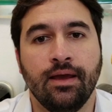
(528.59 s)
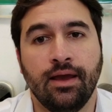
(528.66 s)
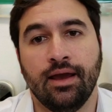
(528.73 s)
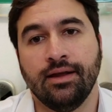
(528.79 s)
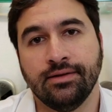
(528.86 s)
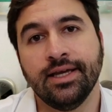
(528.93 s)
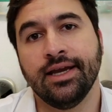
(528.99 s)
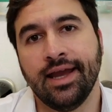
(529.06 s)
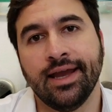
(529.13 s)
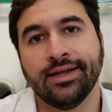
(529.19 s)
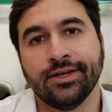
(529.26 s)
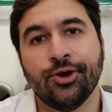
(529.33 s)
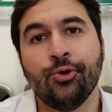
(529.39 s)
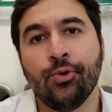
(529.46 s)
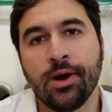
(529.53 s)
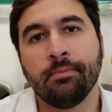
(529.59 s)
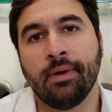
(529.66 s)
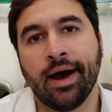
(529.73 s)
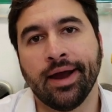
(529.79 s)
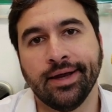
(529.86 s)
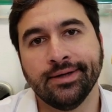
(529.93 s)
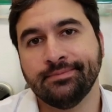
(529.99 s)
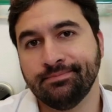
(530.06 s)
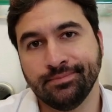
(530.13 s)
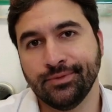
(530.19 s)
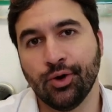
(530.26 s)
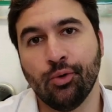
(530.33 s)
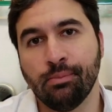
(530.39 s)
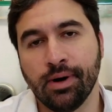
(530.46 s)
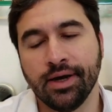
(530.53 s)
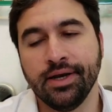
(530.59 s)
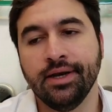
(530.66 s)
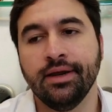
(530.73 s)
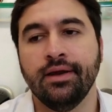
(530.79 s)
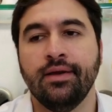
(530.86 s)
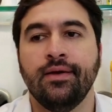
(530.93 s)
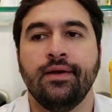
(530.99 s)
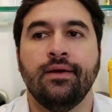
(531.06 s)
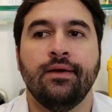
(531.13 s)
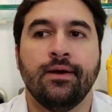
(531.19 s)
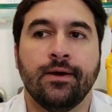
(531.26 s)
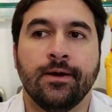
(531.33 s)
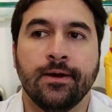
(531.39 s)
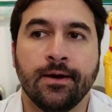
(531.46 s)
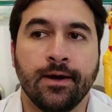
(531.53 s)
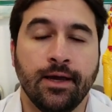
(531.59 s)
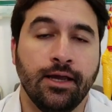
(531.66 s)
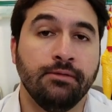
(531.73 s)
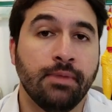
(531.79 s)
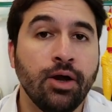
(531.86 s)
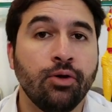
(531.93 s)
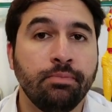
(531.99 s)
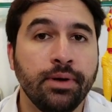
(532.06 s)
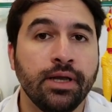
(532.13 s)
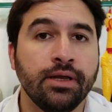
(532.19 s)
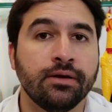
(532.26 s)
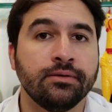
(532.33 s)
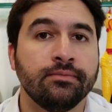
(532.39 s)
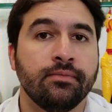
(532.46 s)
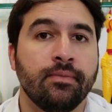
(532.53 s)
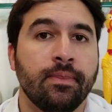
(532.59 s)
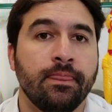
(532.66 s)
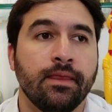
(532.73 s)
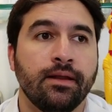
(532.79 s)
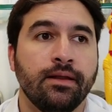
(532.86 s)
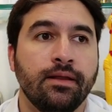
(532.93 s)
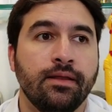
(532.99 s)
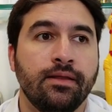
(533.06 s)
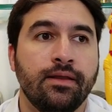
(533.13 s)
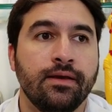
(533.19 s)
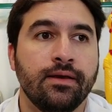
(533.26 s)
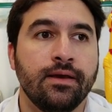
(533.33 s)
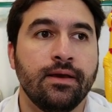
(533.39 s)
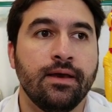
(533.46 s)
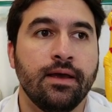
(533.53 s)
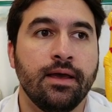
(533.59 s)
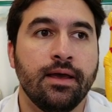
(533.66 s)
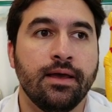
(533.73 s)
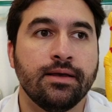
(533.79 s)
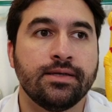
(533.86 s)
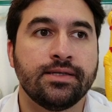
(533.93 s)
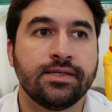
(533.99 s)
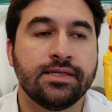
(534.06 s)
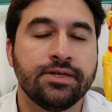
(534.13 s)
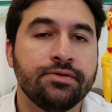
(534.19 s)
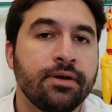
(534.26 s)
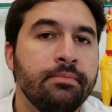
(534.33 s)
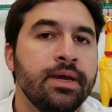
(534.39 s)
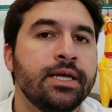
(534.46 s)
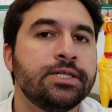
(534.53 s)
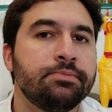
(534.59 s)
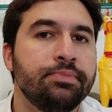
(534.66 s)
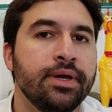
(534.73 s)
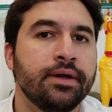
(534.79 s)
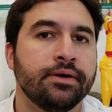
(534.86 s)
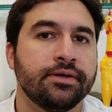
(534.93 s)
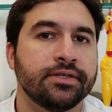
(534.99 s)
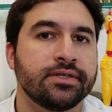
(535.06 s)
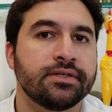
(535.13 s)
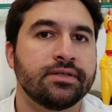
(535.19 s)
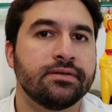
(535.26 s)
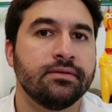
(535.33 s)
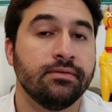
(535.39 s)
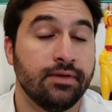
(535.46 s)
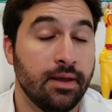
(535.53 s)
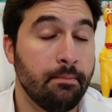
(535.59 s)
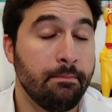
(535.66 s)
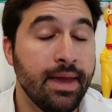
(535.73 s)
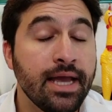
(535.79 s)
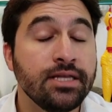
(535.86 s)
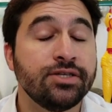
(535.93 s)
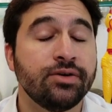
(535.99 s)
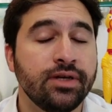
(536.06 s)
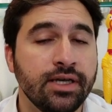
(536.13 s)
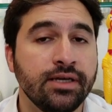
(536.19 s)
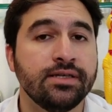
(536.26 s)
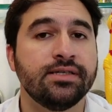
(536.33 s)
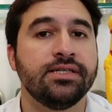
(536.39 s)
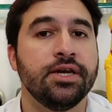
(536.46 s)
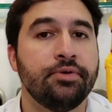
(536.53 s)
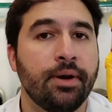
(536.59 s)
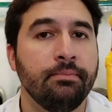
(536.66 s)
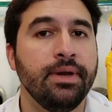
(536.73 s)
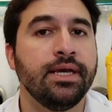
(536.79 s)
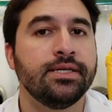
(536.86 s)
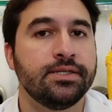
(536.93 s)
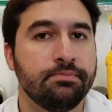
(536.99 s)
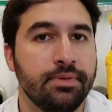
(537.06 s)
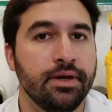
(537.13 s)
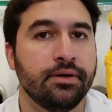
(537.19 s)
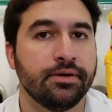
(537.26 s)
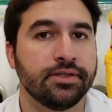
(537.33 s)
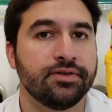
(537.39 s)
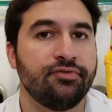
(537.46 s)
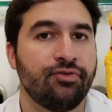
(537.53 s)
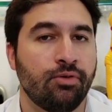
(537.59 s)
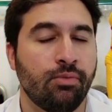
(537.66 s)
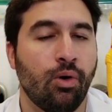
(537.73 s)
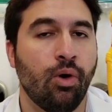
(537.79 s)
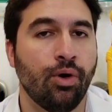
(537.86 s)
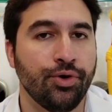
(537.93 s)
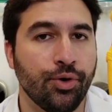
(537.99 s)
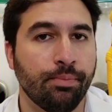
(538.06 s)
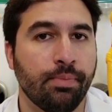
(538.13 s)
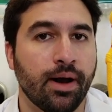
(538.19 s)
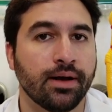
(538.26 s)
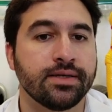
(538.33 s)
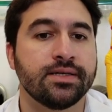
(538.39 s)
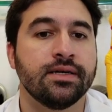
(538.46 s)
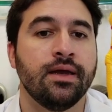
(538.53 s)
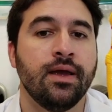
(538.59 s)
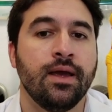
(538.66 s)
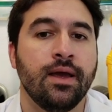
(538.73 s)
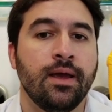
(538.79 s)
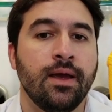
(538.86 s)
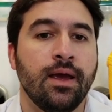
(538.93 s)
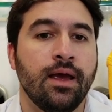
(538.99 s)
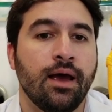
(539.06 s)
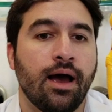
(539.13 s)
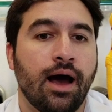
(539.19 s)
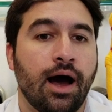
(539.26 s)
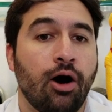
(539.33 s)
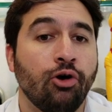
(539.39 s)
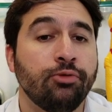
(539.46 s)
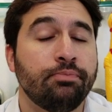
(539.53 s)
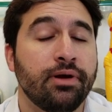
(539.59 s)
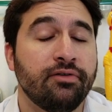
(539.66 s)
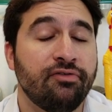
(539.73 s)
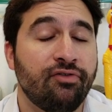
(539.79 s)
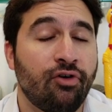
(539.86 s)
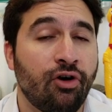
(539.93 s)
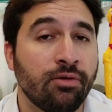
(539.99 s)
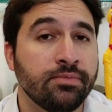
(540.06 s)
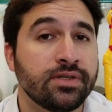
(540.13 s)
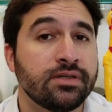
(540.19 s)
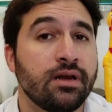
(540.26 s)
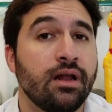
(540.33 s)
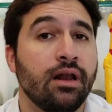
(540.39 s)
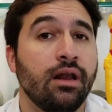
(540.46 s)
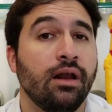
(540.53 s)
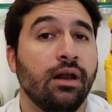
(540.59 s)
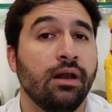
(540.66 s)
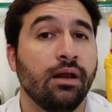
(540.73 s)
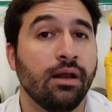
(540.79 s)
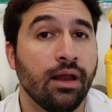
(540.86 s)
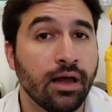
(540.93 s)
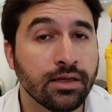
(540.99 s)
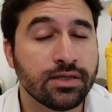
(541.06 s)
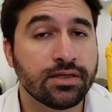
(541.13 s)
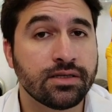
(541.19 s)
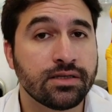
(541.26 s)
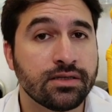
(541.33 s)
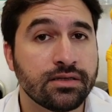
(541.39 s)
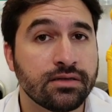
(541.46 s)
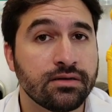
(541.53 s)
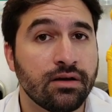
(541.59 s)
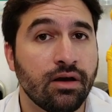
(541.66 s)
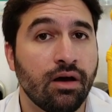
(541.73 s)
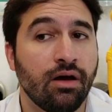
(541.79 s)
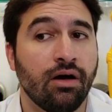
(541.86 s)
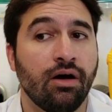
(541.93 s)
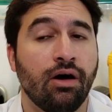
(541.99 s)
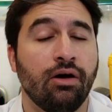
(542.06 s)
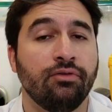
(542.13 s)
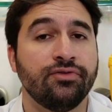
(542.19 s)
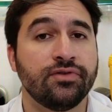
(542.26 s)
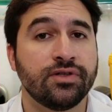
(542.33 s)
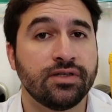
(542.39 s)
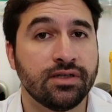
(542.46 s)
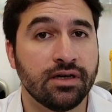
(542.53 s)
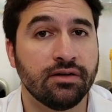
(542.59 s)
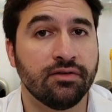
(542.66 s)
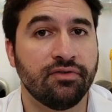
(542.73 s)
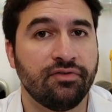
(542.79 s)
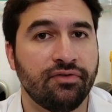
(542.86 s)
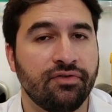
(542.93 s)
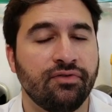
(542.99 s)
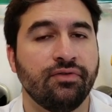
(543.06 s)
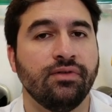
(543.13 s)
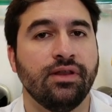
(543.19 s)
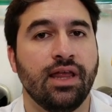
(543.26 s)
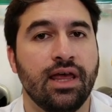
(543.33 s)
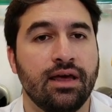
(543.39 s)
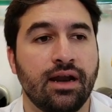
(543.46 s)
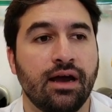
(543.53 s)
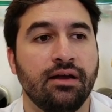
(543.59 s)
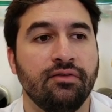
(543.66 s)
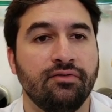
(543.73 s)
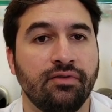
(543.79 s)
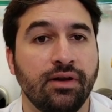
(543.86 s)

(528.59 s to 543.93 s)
and again, who am I? Nobody. Uh, in my opinion, the Ceramik speakers, the Mandolin Ceramik speakers from Audiopax outperforms lots of stuff that I've